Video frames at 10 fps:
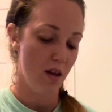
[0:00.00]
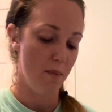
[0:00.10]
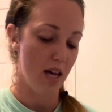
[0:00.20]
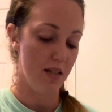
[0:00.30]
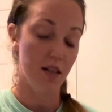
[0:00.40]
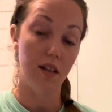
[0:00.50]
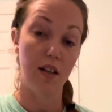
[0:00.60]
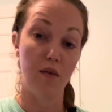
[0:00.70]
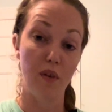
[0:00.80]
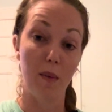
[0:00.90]
Masculine
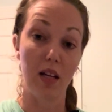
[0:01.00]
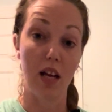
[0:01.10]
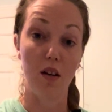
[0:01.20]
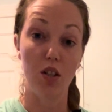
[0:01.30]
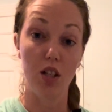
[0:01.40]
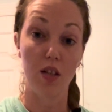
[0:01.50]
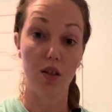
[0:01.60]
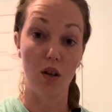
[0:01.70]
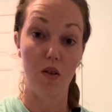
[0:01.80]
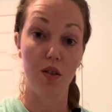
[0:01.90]
and feminine energies
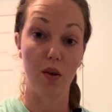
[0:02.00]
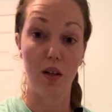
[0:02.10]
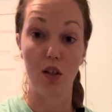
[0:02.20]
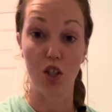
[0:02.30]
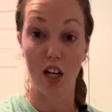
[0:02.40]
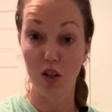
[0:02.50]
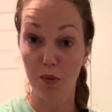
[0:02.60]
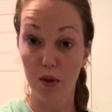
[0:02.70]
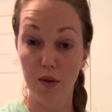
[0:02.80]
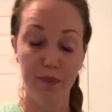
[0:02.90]
are also
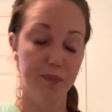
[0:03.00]
interchangeable.